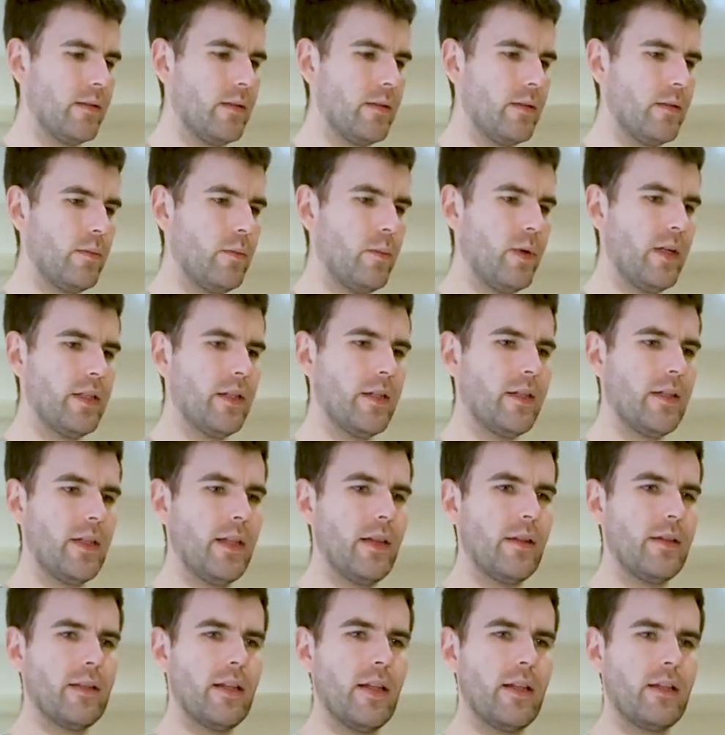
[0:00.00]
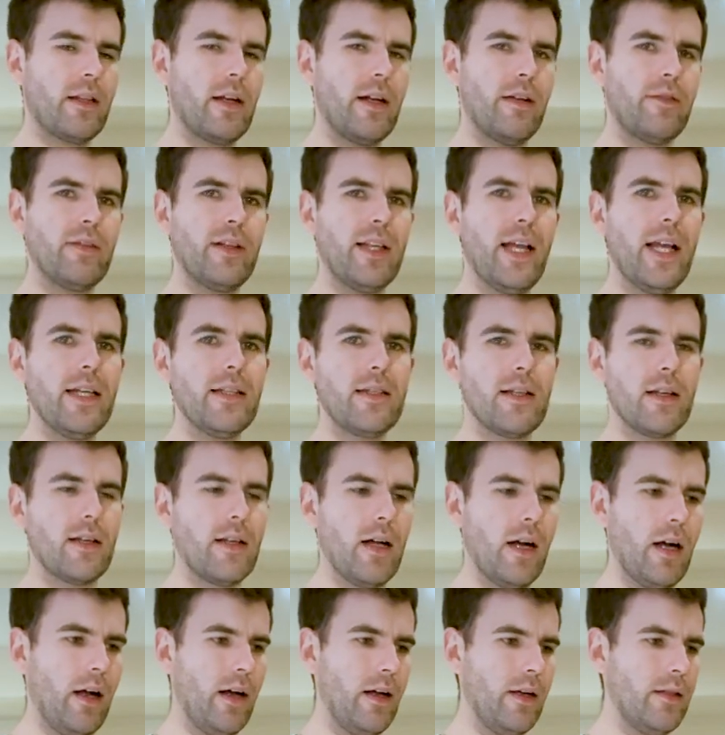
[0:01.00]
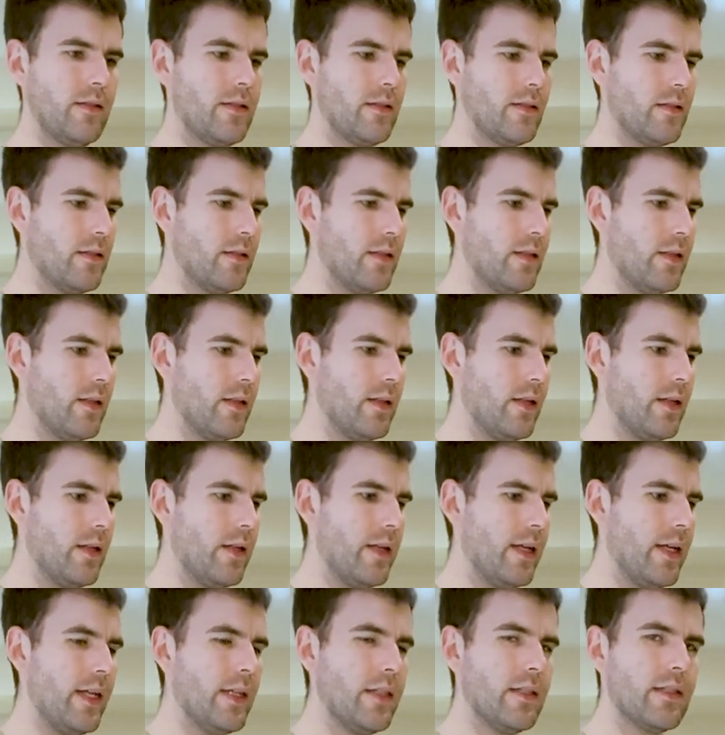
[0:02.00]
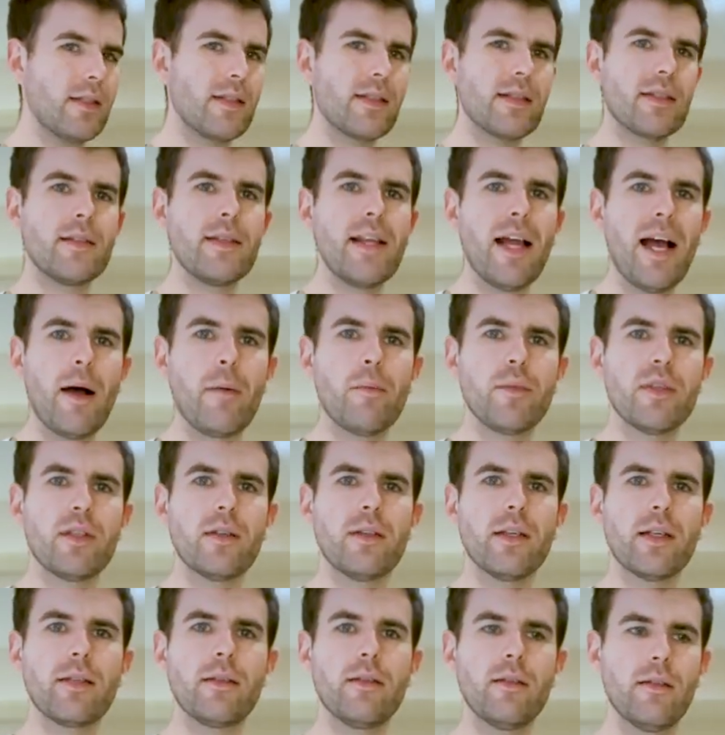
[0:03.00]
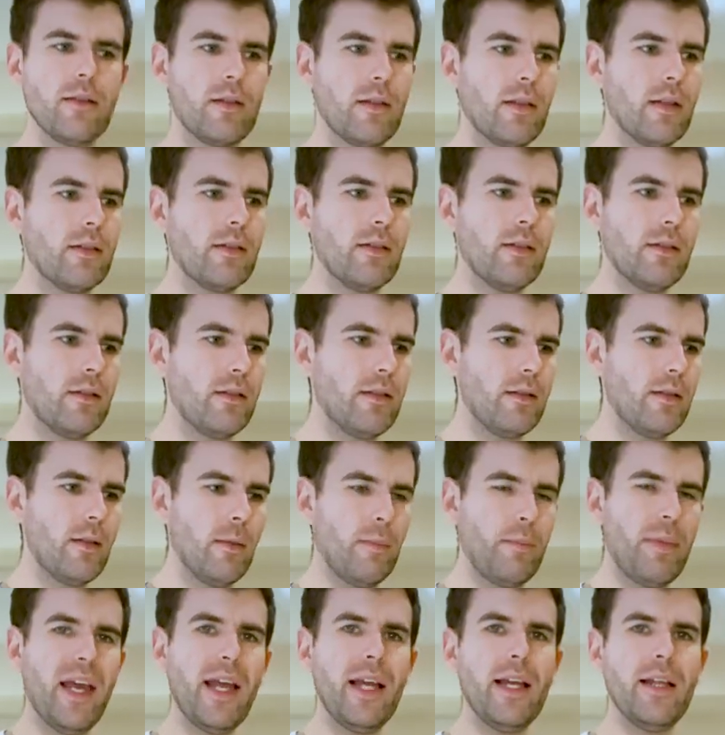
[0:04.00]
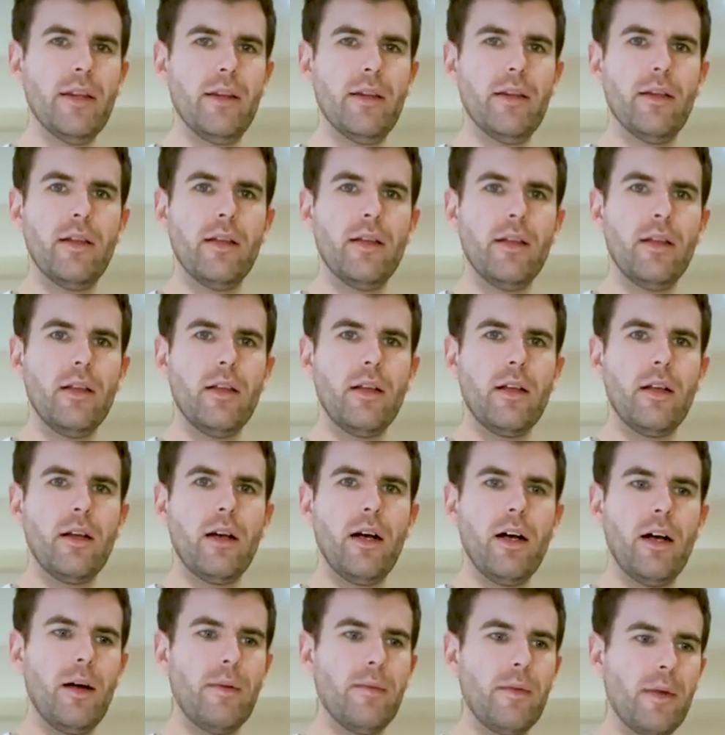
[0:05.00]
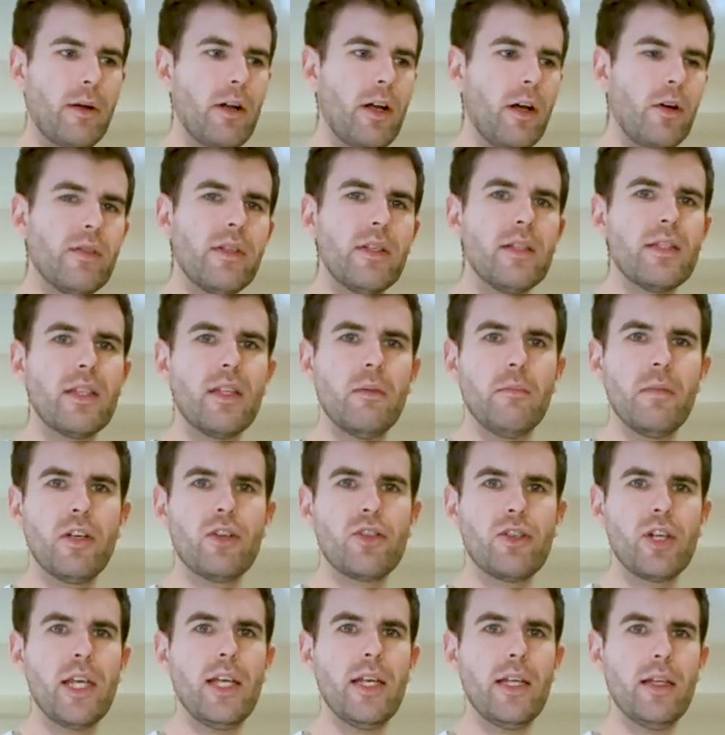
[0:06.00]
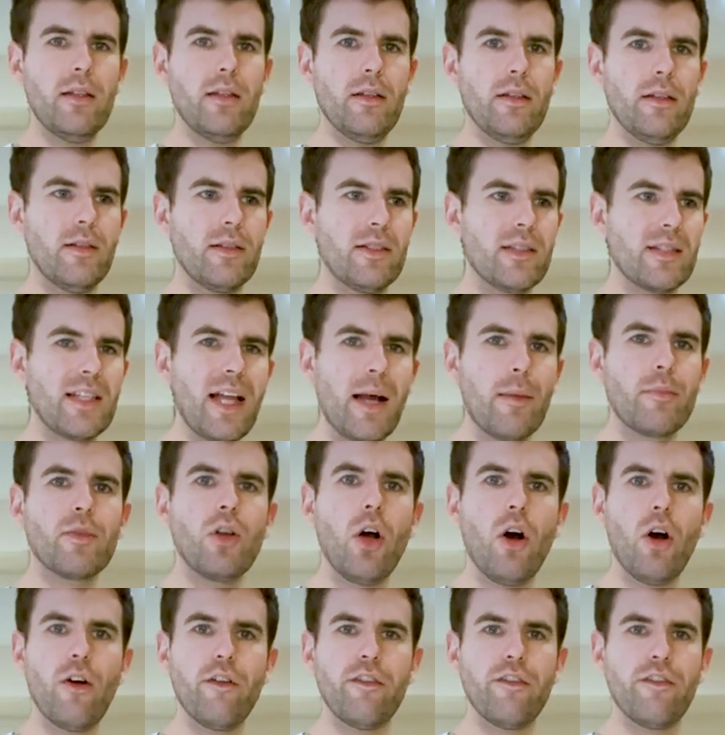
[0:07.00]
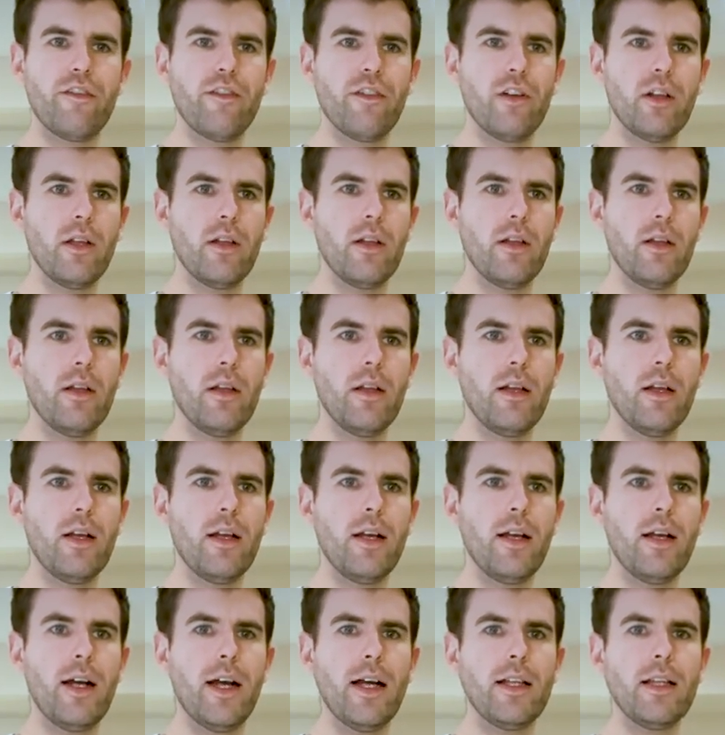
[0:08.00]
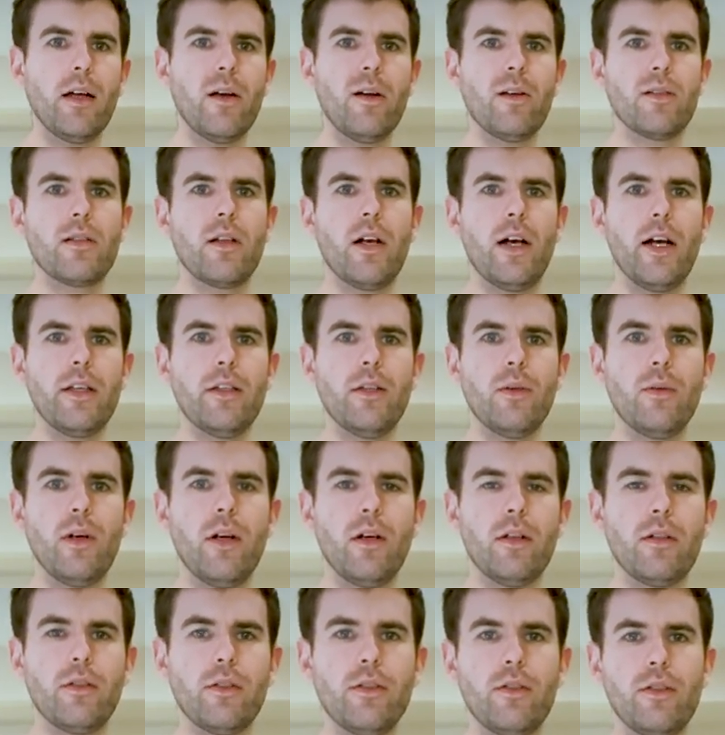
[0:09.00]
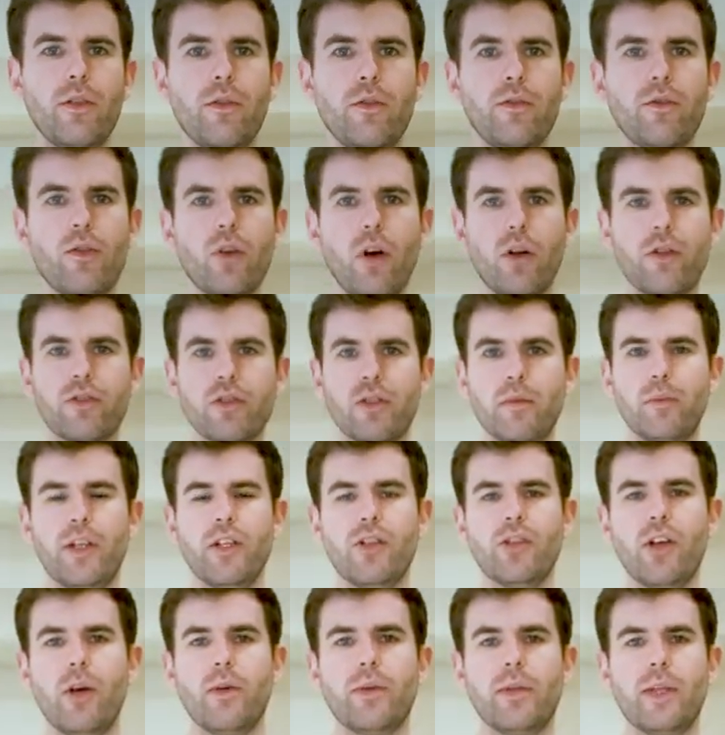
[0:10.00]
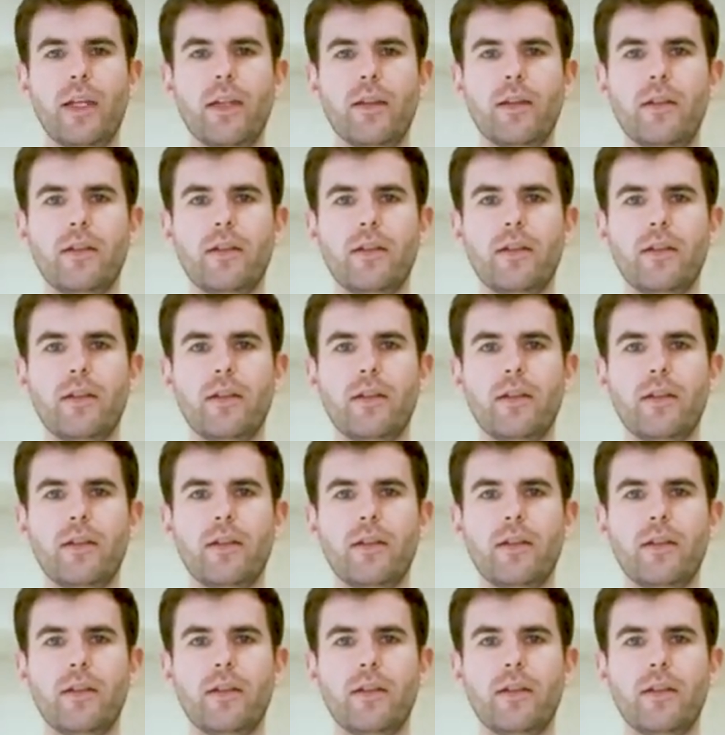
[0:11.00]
one of the, the, kind of laser cutters, he snapped the, the, the pin um, that goes into the machine, snapped off. And I was like, you are, you've got to be joking.